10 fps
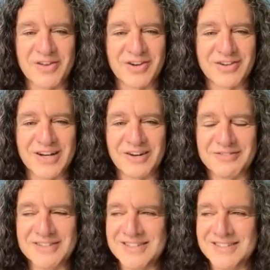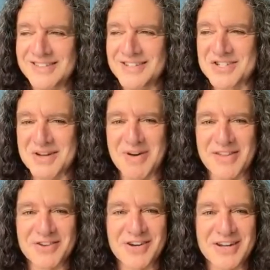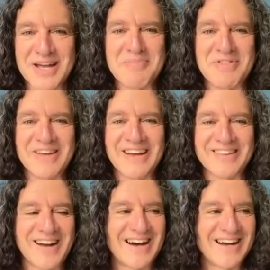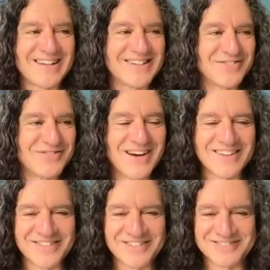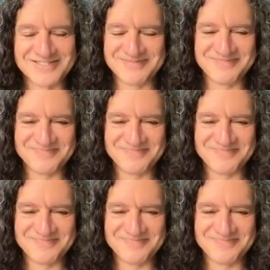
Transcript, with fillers: other, you know, some other hip thing that I do not do.